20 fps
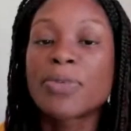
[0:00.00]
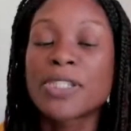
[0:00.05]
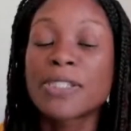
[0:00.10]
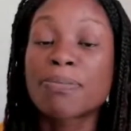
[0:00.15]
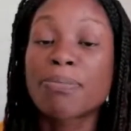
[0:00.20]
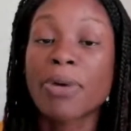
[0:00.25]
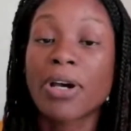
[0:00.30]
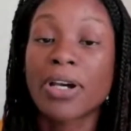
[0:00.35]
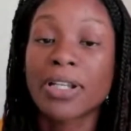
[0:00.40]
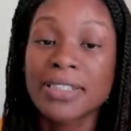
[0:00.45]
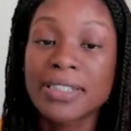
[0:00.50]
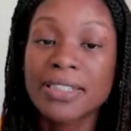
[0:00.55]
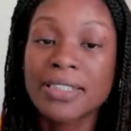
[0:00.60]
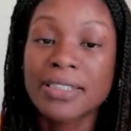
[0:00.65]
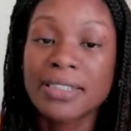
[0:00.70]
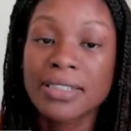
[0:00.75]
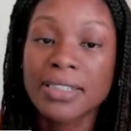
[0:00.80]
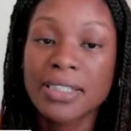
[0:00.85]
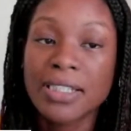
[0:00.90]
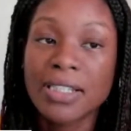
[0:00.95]

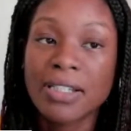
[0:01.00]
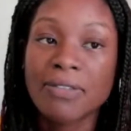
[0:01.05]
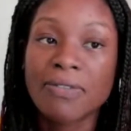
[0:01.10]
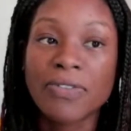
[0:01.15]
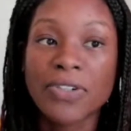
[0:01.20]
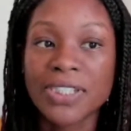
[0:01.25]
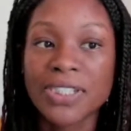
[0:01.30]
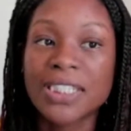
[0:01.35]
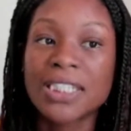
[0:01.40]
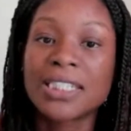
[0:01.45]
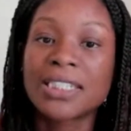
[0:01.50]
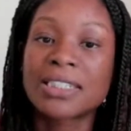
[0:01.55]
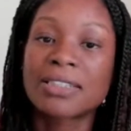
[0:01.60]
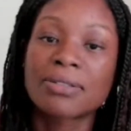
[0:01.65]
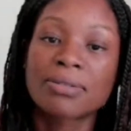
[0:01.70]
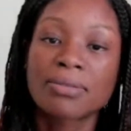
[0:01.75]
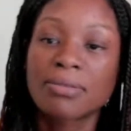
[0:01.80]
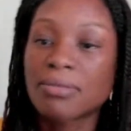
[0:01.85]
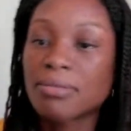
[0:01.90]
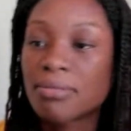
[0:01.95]
response
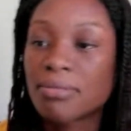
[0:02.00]
versus